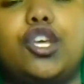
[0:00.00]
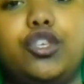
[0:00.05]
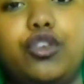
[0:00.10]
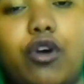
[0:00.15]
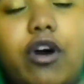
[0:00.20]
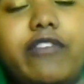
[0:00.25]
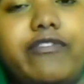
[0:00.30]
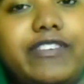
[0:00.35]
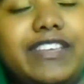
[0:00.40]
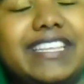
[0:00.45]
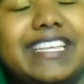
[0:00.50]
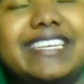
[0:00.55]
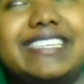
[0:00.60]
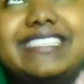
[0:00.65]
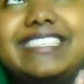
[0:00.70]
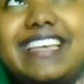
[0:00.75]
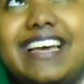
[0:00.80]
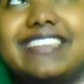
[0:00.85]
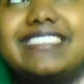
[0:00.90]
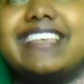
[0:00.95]
your
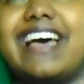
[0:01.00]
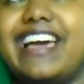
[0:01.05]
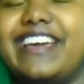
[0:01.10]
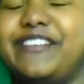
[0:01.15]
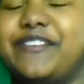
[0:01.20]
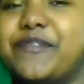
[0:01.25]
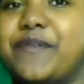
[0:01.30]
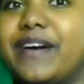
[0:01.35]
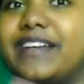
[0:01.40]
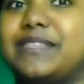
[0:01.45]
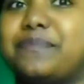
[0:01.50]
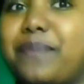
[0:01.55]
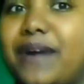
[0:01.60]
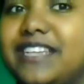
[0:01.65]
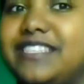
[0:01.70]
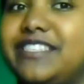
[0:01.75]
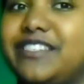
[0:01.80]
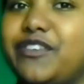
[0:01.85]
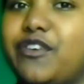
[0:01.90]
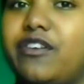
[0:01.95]
feelings. Yes, I know,
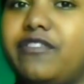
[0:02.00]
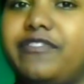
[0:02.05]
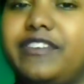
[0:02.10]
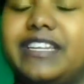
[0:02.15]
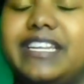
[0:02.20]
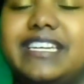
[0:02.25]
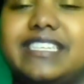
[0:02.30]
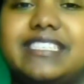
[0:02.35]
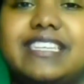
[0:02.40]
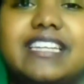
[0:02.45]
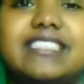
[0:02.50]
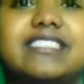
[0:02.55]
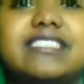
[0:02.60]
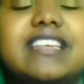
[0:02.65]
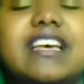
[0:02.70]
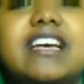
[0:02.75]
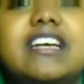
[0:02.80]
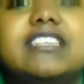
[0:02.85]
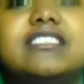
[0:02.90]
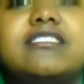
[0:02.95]
expressing your feelings, that's
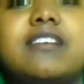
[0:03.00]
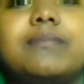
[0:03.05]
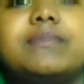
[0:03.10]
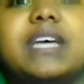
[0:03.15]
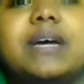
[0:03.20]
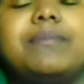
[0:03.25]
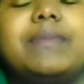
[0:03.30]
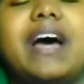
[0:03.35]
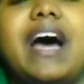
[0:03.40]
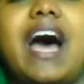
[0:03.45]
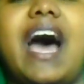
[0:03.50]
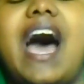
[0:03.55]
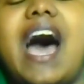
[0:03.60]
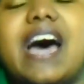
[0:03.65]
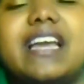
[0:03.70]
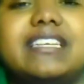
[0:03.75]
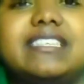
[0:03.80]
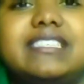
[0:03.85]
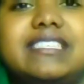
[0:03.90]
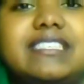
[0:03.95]
sometimes the
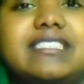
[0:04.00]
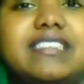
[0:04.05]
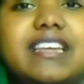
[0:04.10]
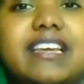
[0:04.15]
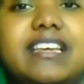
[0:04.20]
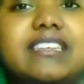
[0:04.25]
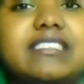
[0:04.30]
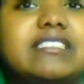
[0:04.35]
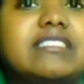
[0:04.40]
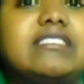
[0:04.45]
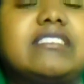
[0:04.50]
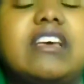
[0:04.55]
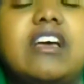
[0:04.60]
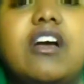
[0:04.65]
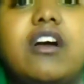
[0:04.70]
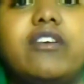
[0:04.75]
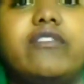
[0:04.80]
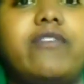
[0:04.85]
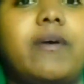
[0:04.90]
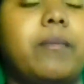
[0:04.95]
hardest thing,
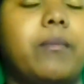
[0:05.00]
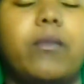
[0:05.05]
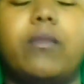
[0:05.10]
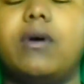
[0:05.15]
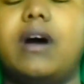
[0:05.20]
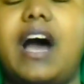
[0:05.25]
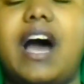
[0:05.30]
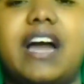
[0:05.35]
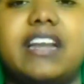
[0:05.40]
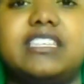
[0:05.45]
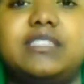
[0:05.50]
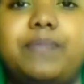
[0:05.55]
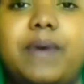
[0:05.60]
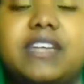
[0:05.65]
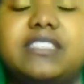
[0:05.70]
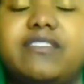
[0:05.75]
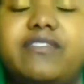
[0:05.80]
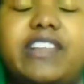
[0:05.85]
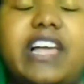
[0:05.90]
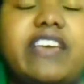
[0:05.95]
the hardest
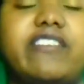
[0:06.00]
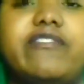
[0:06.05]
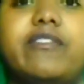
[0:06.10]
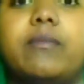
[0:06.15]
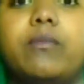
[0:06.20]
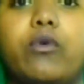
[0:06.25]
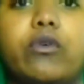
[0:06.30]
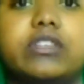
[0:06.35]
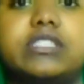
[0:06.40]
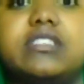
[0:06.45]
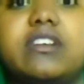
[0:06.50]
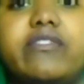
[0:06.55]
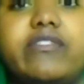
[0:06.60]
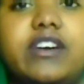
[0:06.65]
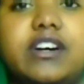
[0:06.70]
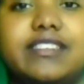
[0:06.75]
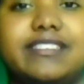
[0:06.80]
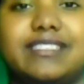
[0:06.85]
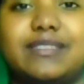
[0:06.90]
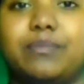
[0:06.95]
part of life for most
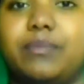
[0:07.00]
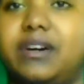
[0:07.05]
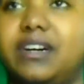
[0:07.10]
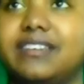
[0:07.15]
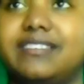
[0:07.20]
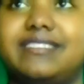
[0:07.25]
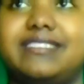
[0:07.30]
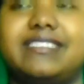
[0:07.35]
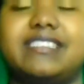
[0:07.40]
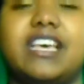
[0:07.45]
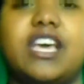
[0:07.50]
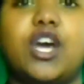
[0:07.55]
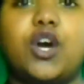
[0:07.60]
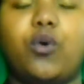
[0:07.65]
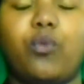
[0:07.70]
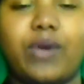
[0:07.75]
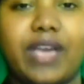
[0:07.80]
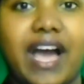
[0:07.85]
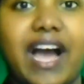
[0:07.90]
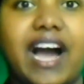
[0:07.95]
of us, but
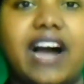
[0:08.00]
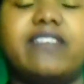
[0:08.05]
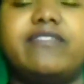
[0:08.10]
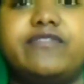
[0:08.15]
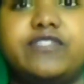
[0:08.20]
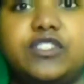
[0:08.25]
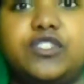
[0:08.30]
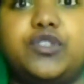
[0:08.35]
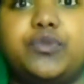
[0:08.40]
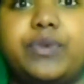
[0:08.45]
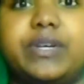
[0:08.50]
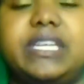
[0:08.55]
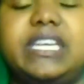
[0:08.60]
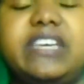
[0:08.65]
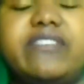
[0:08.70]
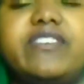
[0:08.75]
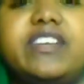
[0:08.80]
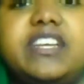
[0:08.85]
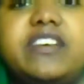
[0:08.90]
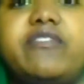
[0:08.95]
we have to do
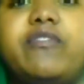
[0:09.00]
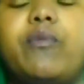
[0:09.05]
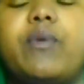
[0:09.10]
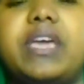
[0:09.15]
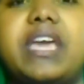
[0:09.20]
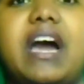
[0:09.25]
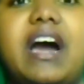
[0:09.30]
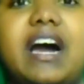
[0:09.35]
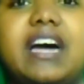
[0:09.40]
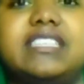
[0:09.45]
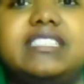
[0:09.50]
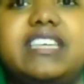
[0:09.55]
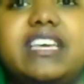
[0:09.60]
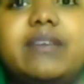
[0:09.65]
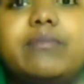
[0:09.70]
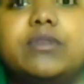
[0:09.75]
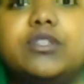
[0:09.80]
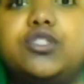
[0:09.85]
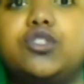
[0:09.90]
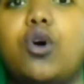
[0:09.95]
it. Even if we aren't
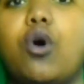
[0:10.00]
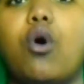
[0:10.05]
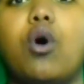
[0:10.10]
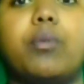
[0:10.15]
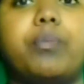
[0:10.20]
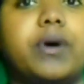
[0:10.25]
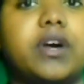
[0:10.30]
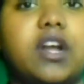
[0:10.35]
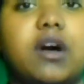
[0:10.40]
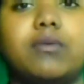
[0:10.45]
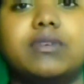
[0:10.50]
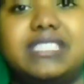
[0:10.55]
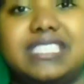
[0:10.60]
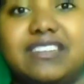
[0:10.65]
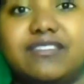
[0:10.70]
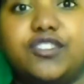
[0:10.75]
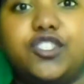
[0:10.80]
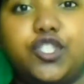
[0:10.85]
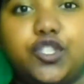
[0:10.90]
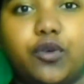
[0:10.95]
able to open
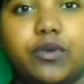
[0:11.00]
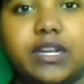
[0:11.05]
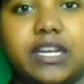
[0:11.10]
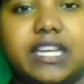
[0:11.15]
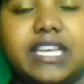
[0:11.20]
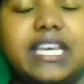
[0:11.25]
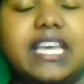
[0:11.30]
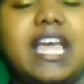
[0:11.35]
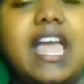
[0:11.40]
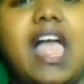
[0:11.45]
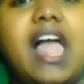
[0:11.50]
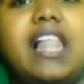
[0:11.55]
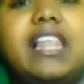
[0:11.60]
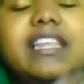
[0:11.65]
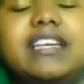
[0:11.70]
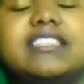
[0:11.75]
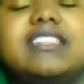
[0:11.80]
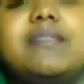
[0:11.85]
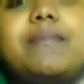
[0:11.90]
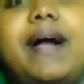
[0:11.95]
ourselves totally,
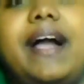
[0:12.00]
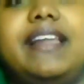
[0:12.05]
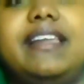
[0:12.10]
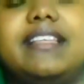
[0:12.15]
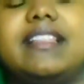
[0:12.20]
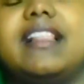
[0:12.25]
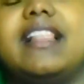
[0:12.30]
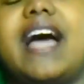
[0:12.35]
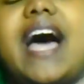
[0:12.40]
little by little,